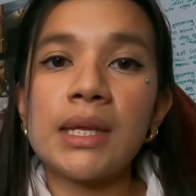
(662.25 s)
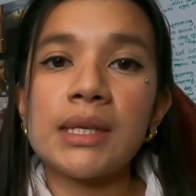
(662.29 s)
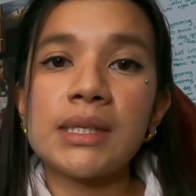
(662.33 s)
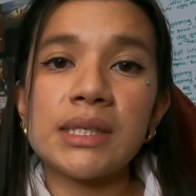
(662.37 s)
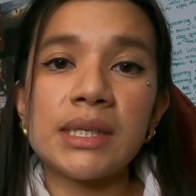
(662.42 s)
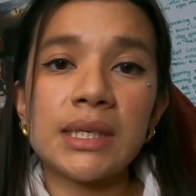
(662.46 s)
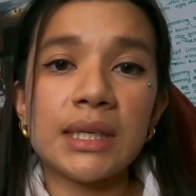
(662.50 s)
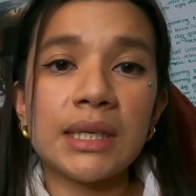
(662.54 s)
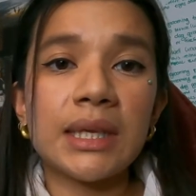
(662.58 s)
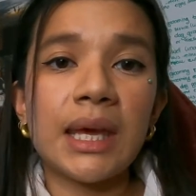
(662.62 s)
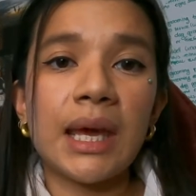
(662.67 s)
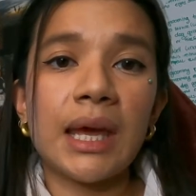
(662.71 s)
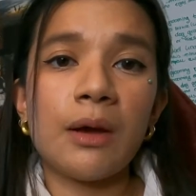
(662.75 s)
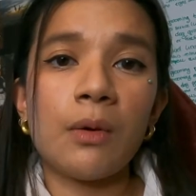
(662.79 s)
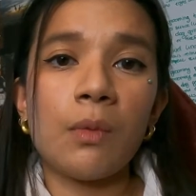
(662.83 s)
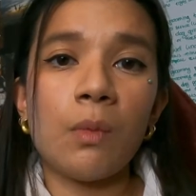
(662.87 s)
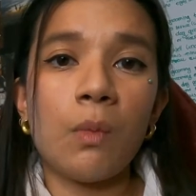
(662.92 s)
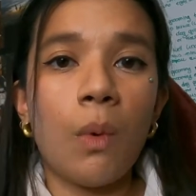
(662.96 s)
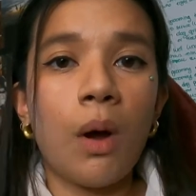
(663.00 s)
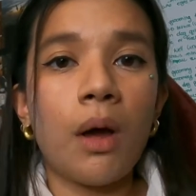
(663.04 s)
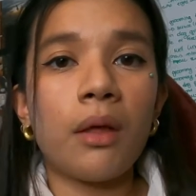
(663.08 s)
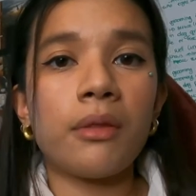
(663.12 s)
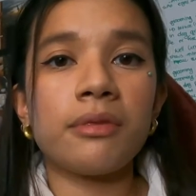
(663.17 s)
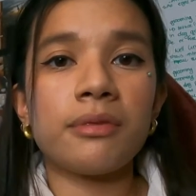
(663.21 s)
to get
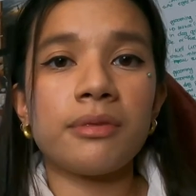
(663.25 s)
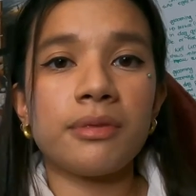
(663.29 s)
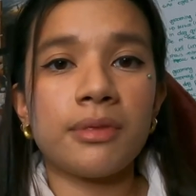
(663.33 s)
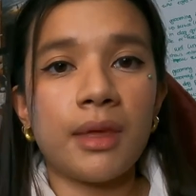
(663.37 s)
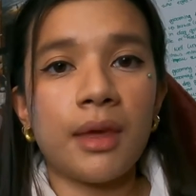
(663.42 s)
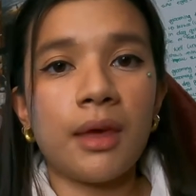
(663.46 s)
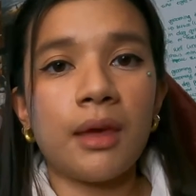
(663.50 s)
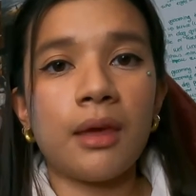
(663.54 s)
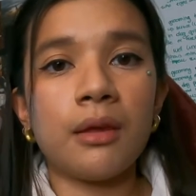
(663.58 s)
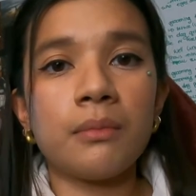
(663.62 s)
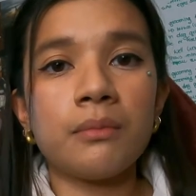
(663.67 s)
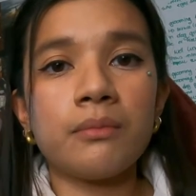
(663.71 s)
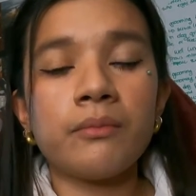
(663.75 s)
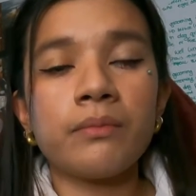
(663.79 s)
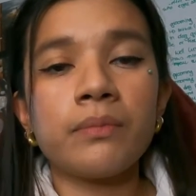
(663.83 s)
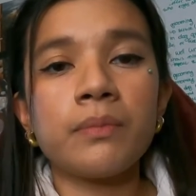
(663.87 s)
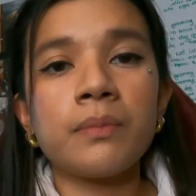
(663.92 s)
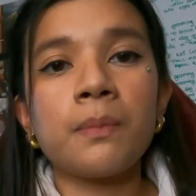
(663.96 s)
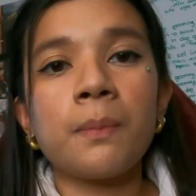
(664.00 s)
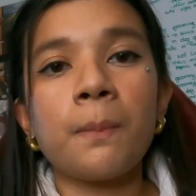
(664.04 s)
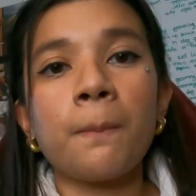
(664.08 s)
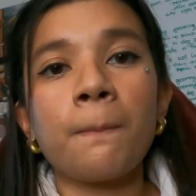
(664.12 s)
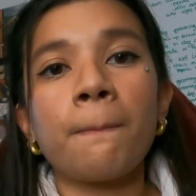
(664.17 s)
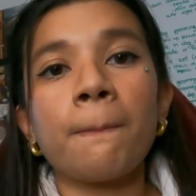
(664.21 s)
one thing,
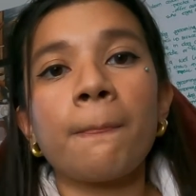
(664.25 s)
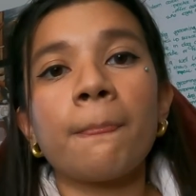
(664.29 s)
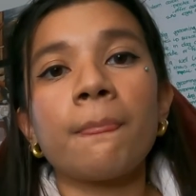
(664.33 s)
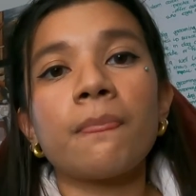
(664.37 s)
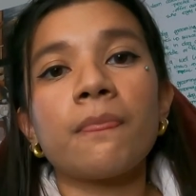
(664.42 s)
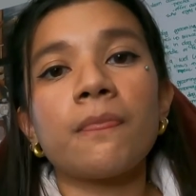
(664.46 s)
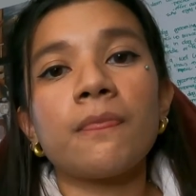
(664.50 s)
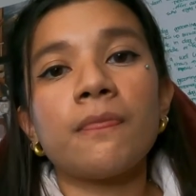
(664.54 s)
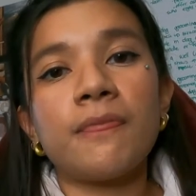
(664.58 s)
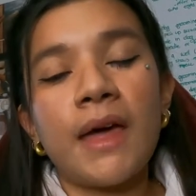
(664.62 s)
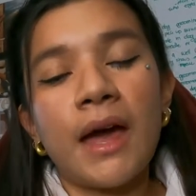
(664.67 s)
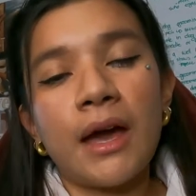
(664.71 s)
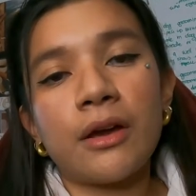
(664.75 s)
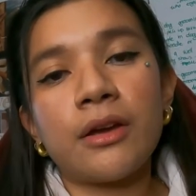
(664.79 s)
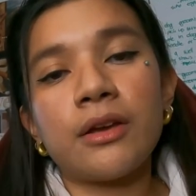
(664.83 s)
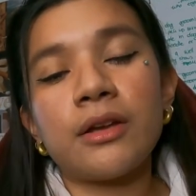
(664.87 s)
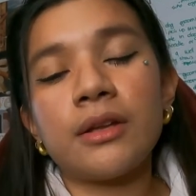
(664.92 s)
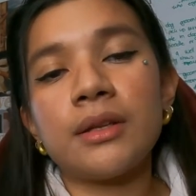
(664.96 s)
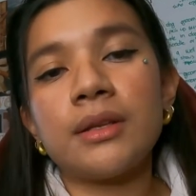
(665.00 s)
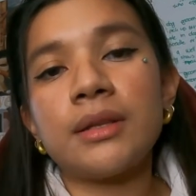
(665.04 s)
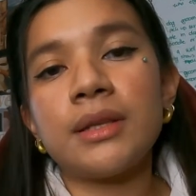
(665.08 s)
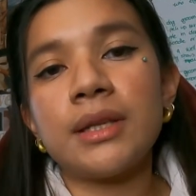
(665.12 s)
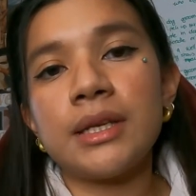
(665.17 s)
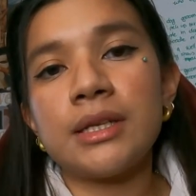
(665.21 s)
that
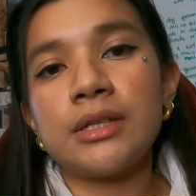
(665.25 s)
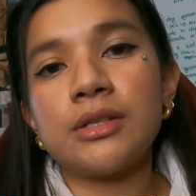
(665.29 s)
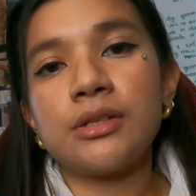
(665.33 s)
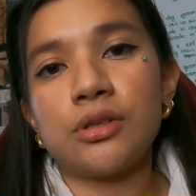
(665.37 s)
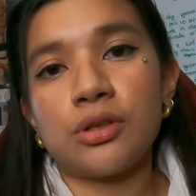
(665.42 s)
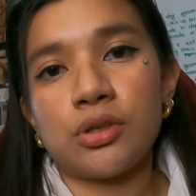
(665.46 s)
could lead to